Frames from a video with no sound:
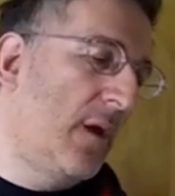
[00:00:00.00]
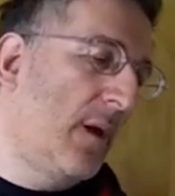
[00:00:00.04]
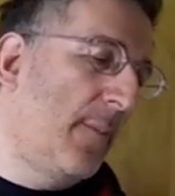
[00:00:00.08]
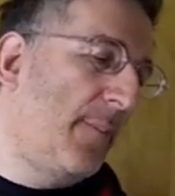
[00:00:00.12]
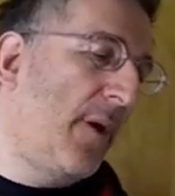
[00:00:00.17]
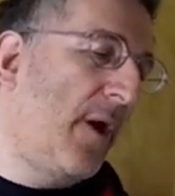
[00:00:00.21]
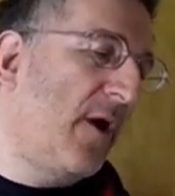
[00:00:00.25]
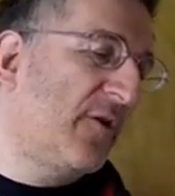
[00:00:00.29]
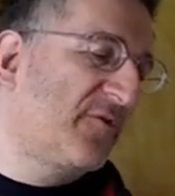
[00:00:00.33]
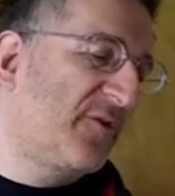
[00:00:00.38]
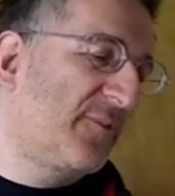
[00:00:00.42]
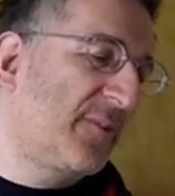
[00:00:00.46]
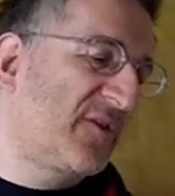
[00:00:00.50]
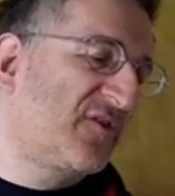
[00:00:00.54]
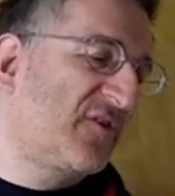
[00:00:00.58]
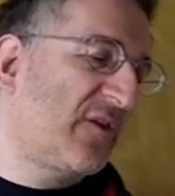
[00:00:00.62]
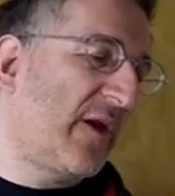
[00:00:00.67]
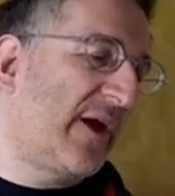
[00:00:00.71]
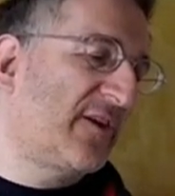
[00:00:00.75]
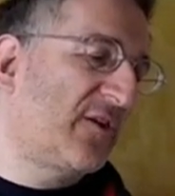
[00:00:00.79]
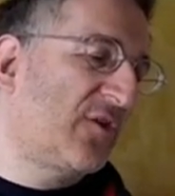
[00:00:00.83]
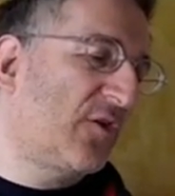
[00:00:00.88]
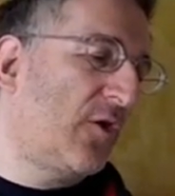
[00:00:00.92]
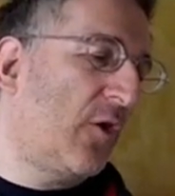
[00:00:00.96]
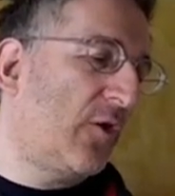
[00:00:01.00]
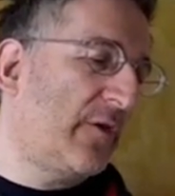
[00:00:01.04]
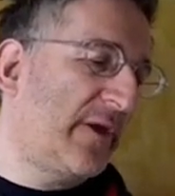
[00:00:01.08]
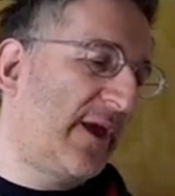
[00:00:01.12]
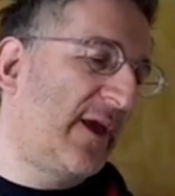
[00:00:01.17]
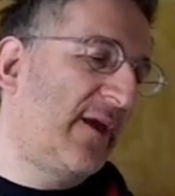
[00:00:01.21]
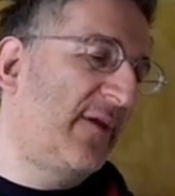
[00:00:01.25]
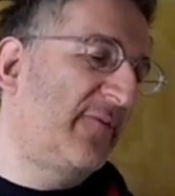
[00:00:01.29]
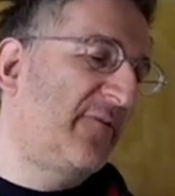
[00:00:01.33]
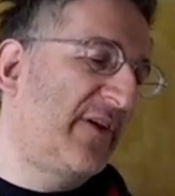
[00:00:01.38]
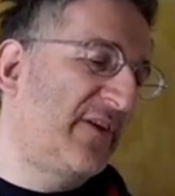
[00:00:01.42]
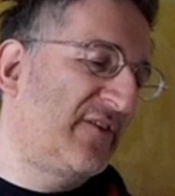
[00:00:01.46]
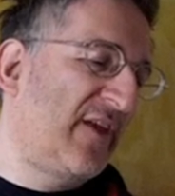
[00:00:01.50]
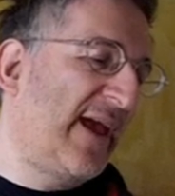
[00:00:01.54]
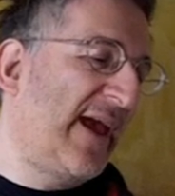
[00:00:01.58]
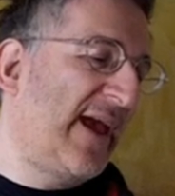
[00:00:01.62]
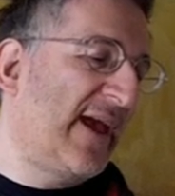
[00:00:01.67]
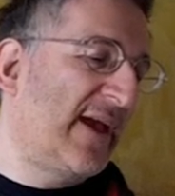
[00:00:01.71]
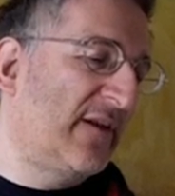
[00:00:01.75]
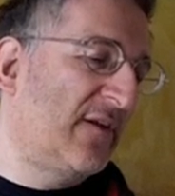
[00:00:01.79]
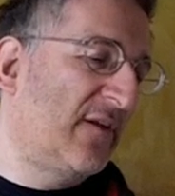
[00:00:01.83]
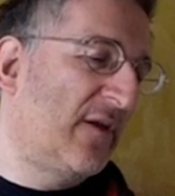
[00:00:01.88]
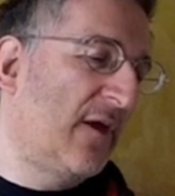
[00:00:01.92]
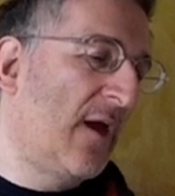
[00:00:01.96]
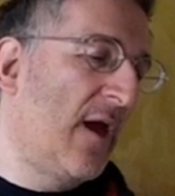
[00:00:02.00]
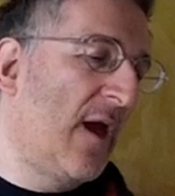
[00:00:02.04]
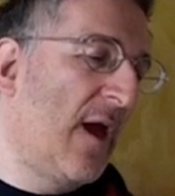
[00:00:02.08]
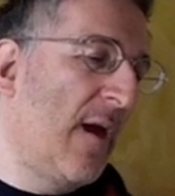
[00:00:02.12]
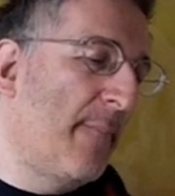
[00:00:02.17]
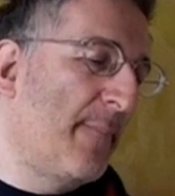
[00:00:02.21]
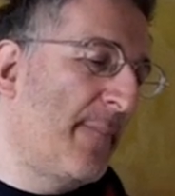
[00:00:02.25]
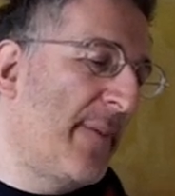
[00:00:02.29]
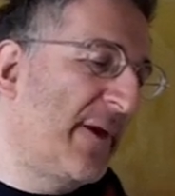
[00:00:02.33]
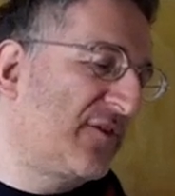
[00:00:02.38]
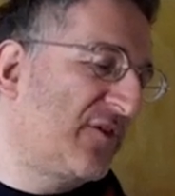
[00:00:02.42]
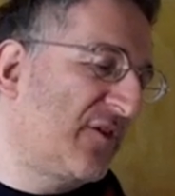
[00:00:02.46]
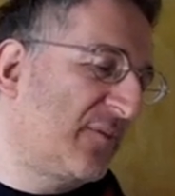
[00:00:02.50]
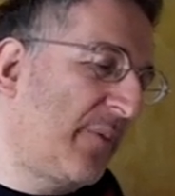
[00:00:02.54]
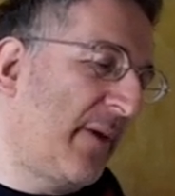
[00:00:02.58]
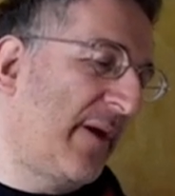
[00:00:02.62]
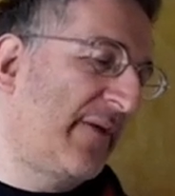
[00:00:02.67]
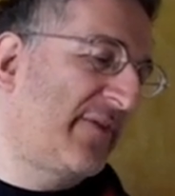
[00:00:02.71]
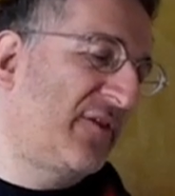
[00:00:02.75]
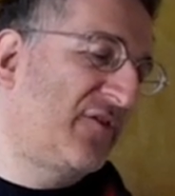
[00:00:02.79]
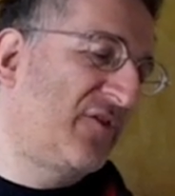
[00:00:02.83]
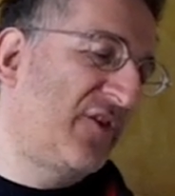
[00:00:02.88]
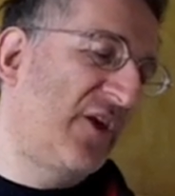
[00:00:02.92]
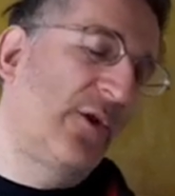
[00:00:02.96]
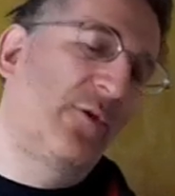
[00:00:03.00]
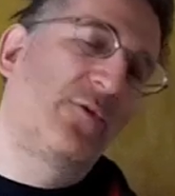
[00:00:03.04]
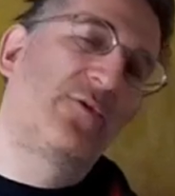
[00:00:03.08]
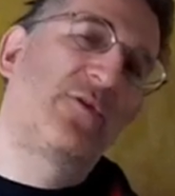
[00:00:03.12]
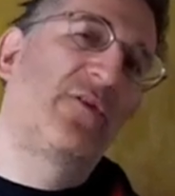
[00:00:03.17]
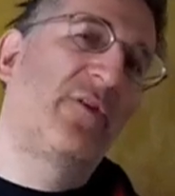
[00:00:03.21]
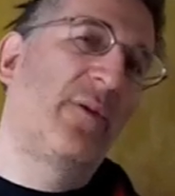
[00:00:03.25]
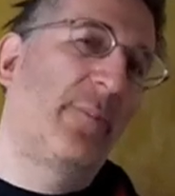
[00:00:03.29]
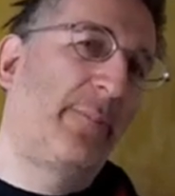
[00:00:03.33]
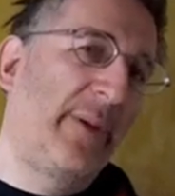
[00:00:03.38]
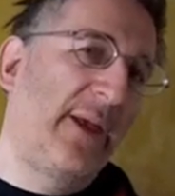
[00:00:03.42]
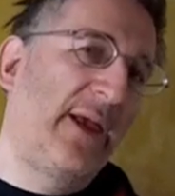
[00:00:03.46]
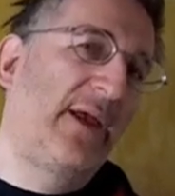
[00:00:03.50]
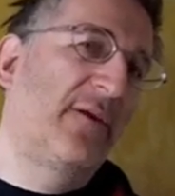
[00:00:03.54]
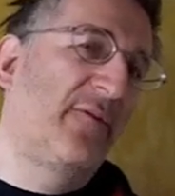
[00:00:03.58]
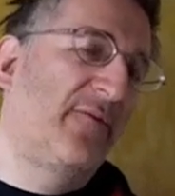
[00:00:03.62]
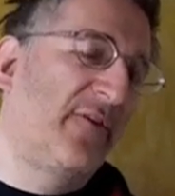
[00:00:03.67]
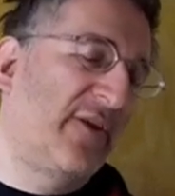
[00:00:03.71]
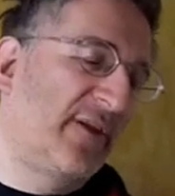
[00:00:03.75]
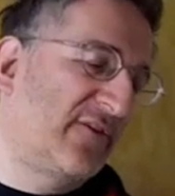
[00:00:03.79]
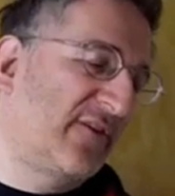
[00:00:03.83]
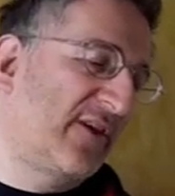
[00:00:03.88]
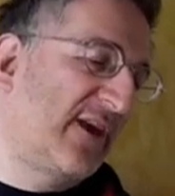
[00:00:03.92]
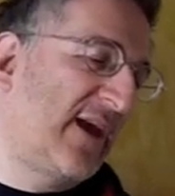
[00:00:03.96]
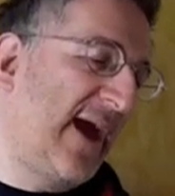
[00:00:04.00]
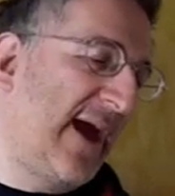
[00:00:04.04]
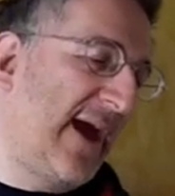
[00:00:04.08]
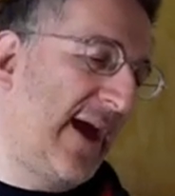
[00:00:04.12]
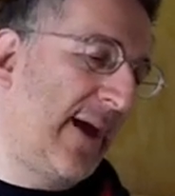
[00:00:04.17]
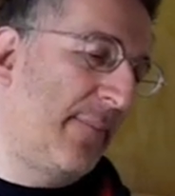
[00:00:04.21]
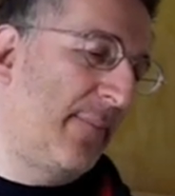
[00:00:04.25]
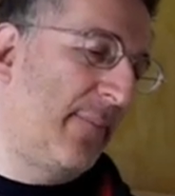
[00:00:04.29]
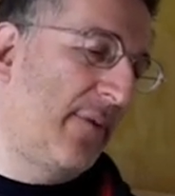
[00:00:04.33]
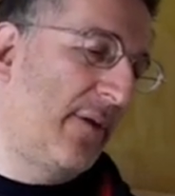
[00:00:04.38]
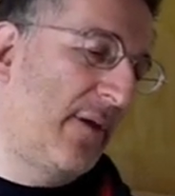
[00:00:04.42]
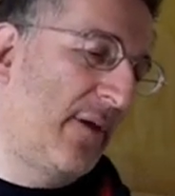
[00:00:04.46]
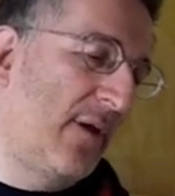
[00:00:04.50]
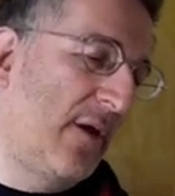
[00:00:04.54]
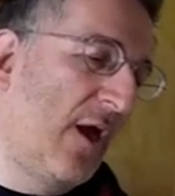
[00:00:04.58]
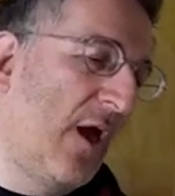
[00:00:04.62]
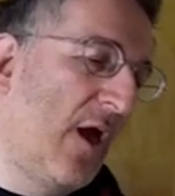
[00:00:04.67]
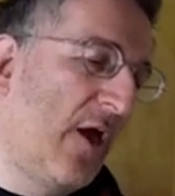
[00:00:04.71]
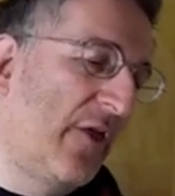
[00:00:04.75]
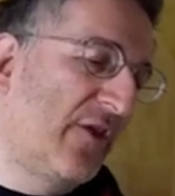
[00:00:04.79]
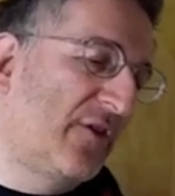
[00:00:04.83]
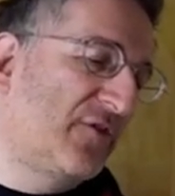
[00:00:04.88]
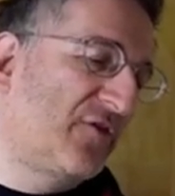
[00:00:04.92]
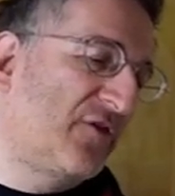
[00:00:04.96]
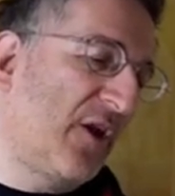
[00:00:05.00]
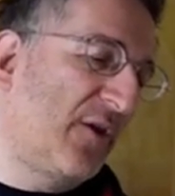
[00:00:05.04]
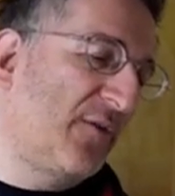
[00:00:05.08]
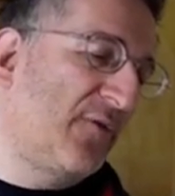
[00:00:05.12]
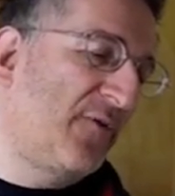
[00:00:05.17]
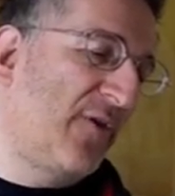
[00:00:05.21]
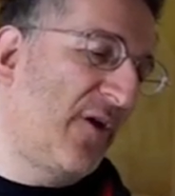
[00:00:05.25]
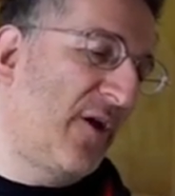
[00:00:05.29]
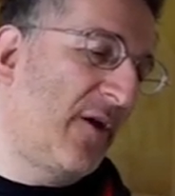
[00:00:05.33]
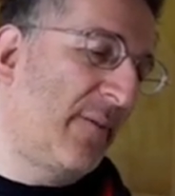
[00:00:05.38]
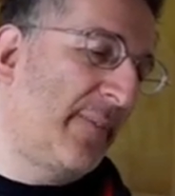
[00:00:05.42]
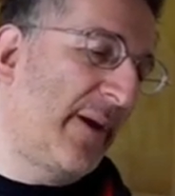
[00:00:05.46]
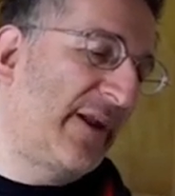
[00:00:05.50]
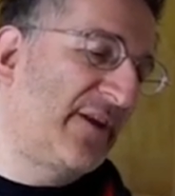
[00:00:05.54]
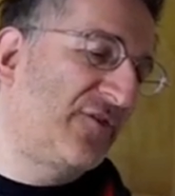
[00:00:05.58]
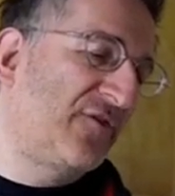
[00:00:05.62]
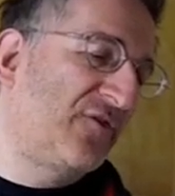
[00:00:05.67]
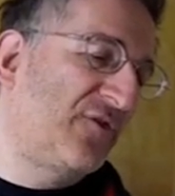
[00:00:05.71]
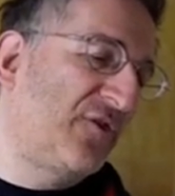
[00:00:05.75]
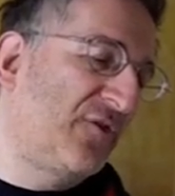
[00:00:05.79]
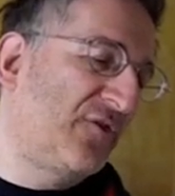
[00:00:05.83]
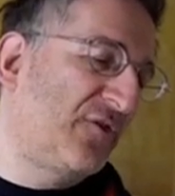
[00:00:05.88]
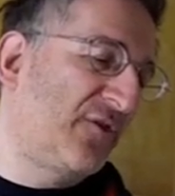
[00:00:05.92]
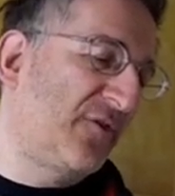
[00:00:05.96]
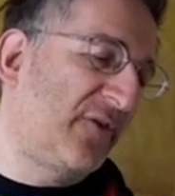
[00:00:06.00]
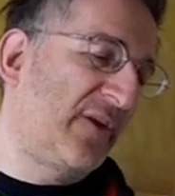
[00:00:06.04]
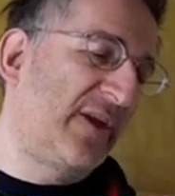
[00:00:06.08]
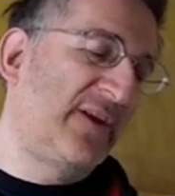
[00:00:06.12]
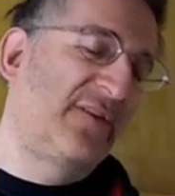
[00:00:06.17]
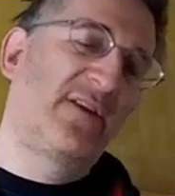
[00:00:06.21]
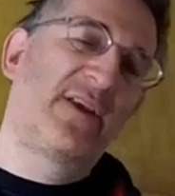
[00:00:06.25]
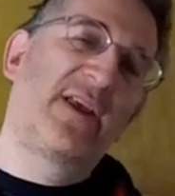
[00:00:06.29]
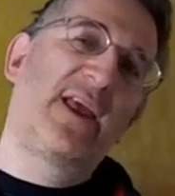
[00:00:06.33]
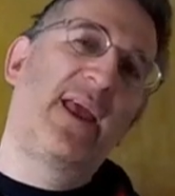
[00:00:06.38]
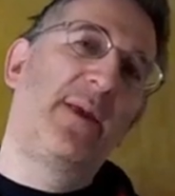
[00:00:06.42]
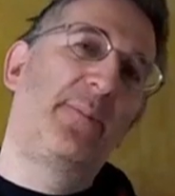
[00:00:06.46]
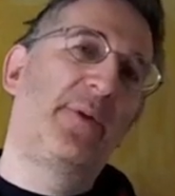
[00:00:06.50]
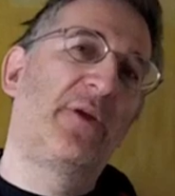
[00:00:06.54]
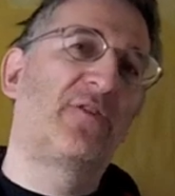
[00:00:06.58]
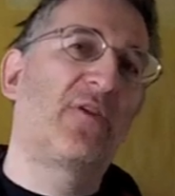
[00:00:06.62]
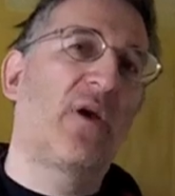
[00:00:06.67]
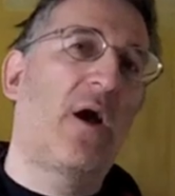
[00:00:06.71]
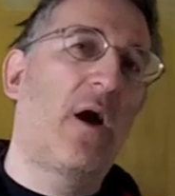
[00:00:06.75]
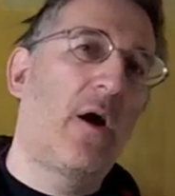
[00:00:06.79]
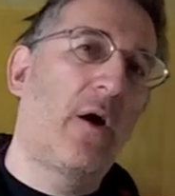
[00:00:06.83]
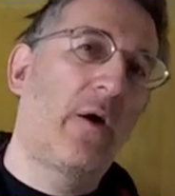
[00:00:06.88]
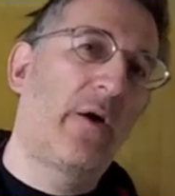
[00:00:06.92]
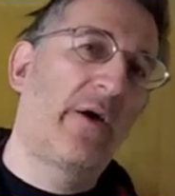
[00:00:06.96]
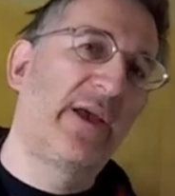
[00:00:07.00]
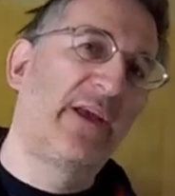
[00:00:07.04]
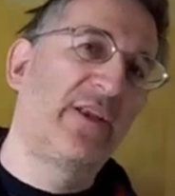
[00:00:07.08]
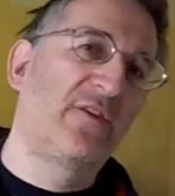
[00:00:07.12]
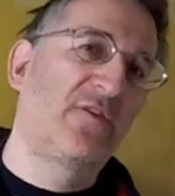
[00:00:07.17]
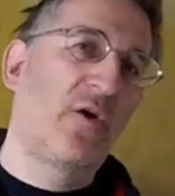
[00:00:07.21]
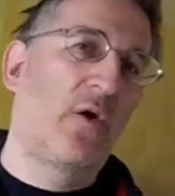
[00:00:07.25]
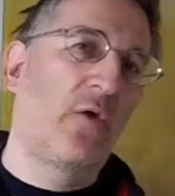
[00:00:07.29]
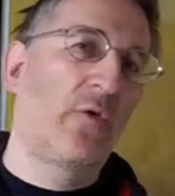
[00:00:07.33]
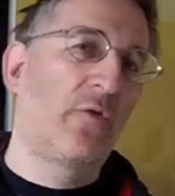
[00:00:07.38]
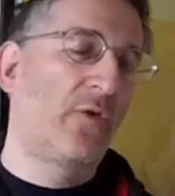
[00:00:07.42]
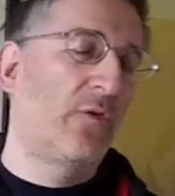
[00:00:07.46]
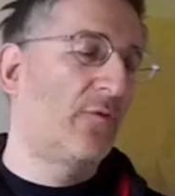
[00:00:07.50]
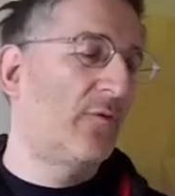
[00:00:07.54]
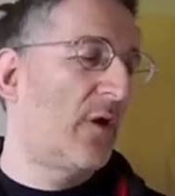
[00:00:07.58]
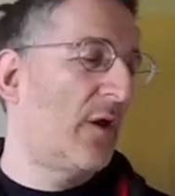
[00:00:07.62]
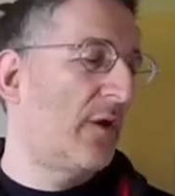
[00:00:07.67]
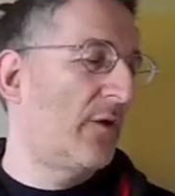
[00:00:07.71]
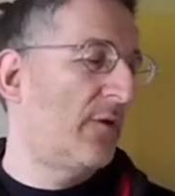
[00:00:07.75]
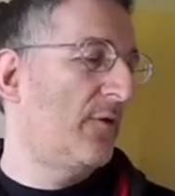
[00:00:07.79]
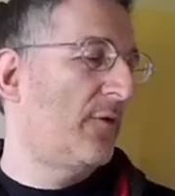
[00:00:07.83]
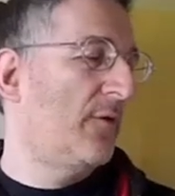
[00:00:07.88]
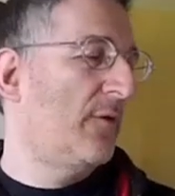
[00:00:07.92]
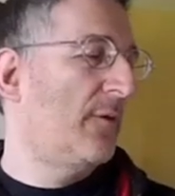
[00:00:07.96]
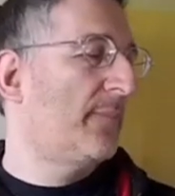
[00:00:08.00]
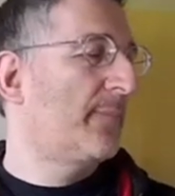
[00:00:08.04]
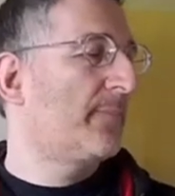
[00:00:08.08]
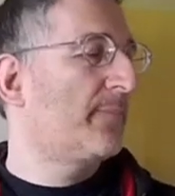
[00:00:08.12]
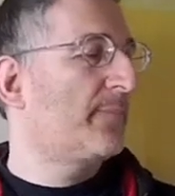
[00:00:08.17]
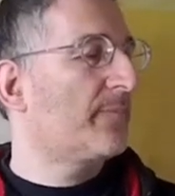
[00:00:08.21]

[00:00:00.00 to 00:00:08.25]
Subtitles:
Apart from a slight cocking of his head, measured by the tilt of the peak of his cap, the chauffeur managed dutifully to keep his eyes on the road.